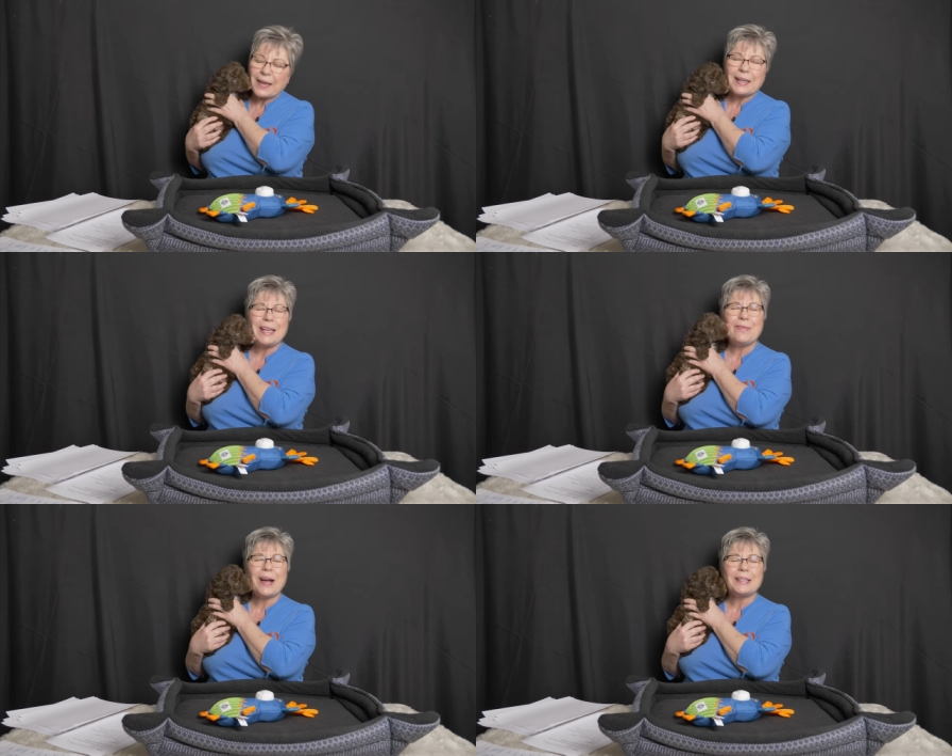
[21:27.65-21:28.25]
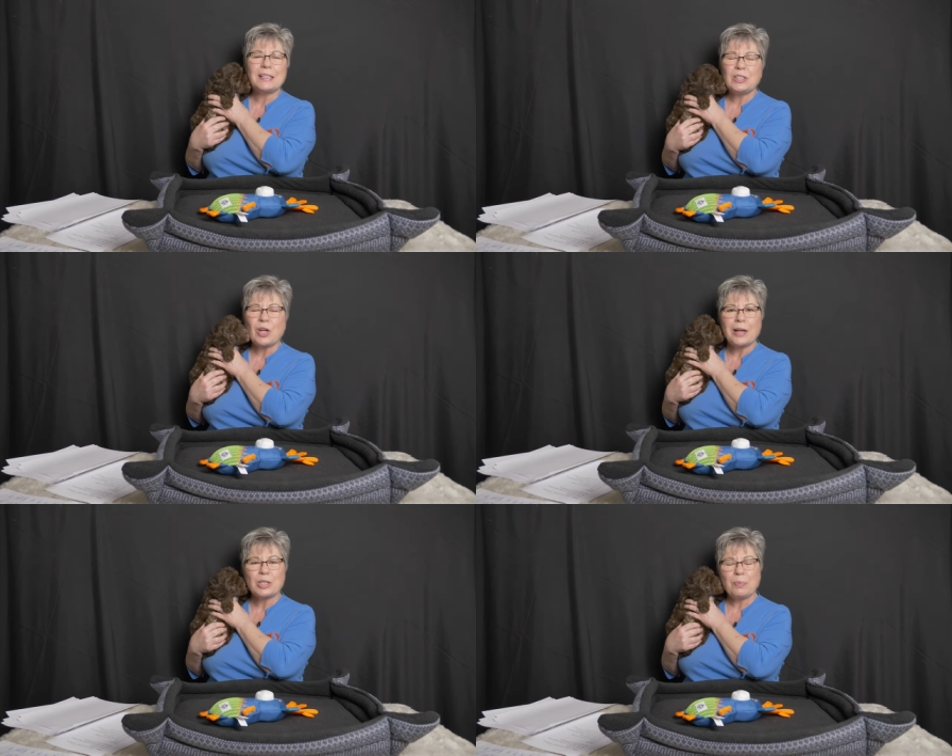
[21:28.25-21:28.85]
and he wants the
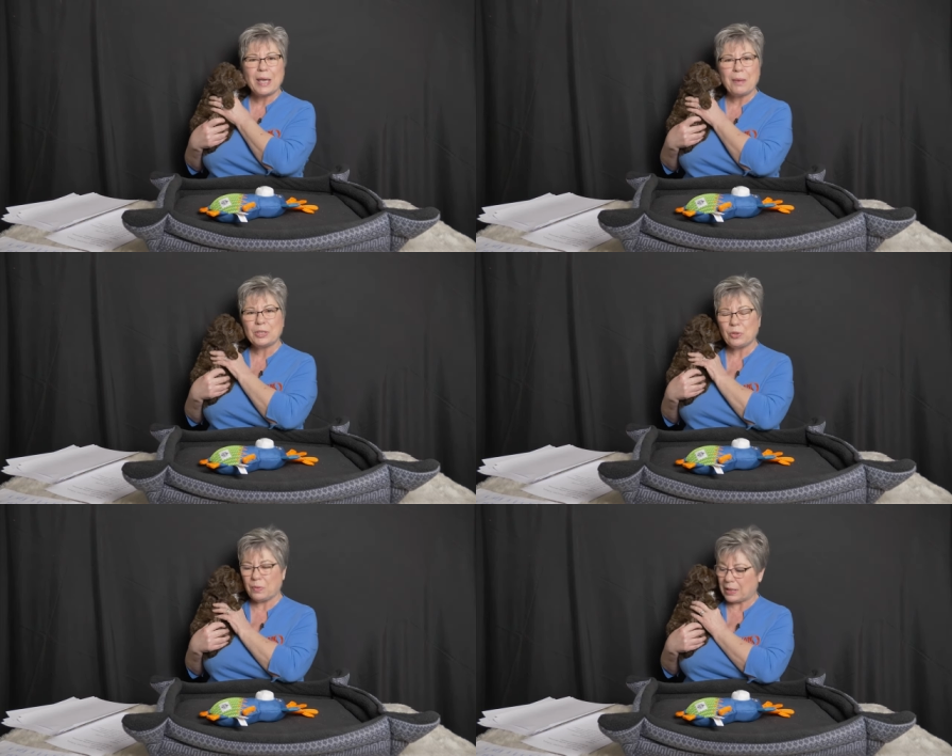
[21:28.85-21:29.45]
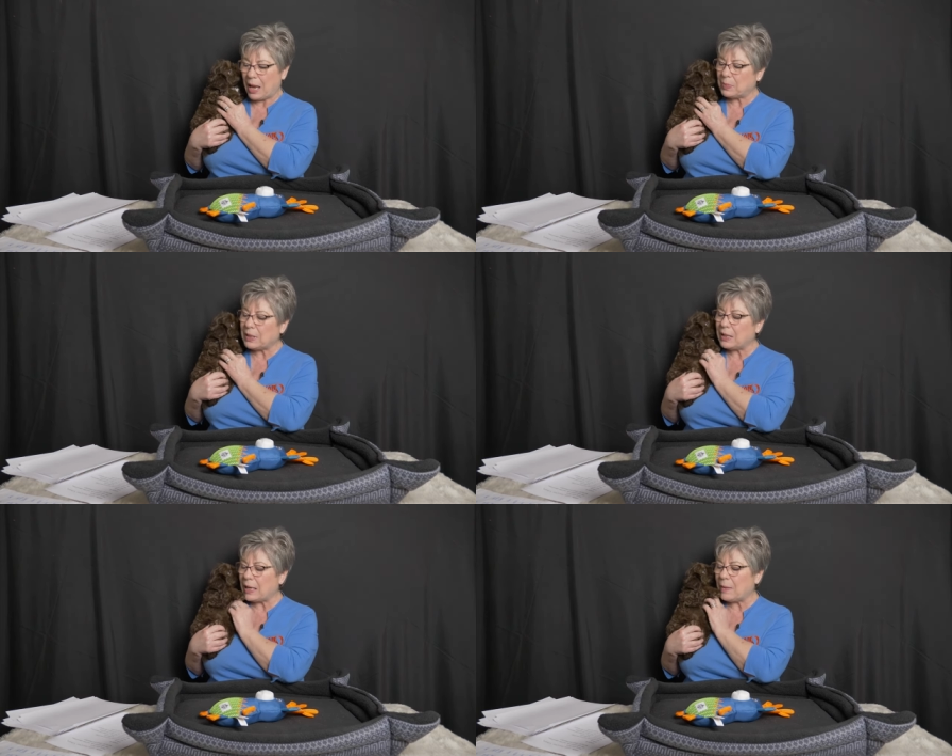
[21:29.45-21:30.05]
dog to be able to
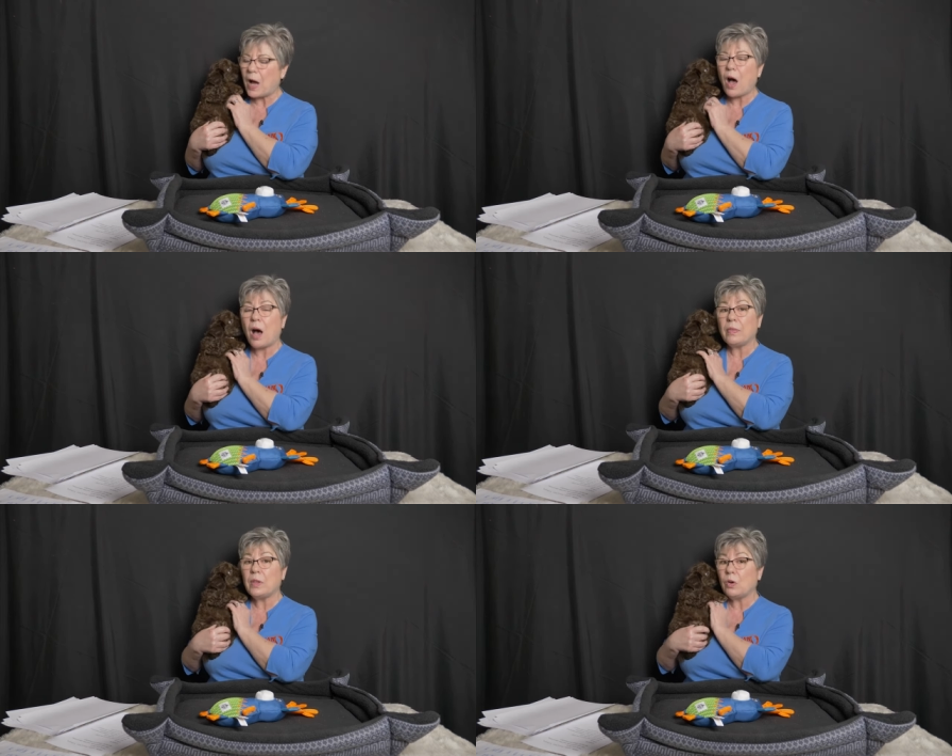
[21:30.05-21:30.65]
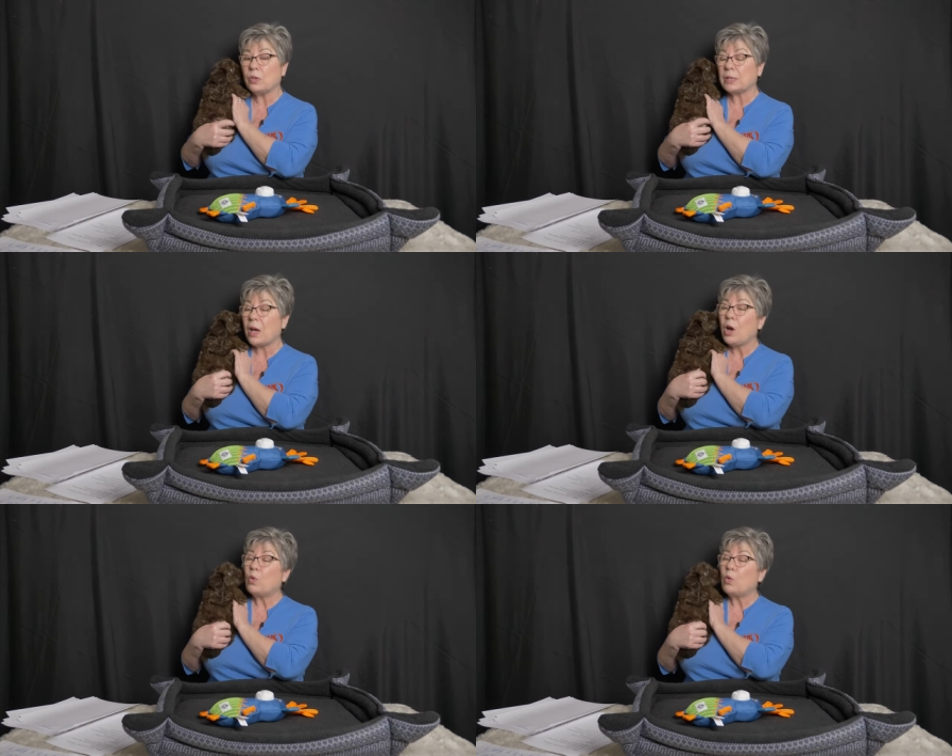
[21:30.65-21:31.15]
accompany him on those